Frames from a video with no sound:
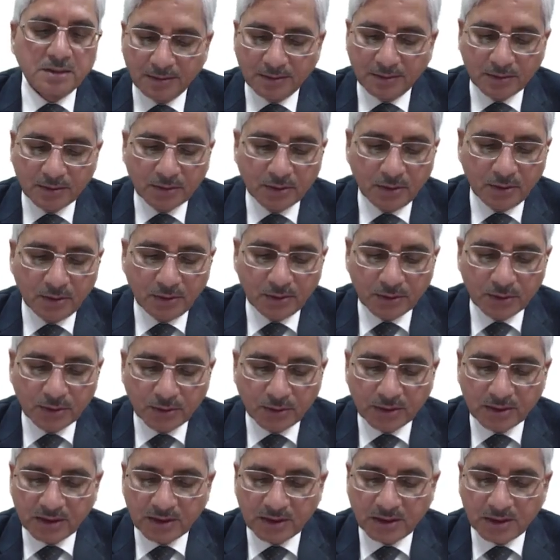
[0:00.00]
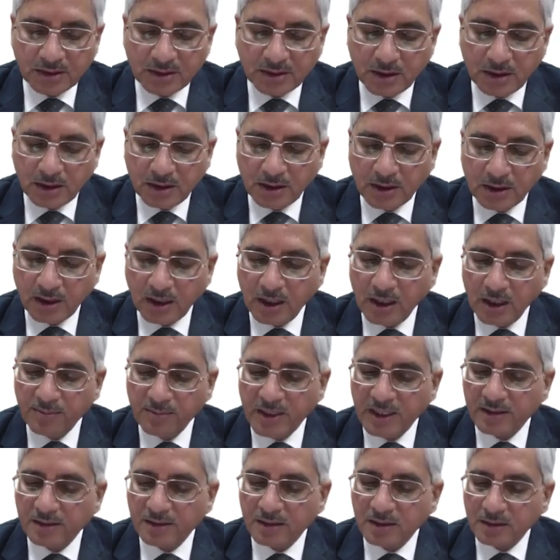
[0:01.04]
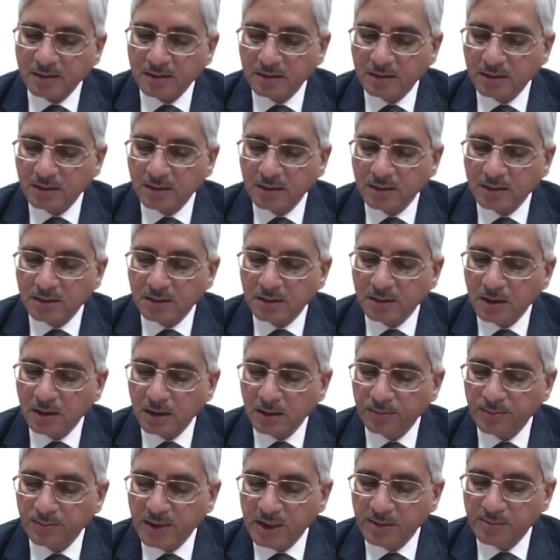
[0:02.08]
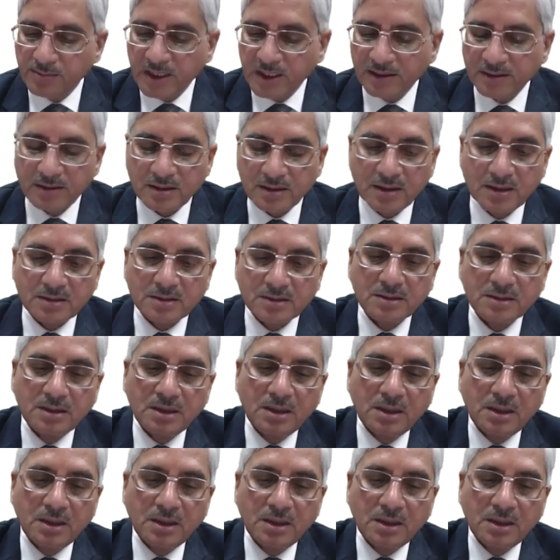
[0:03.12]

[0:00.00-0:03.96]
So this is the A matrix, this is the B matrix,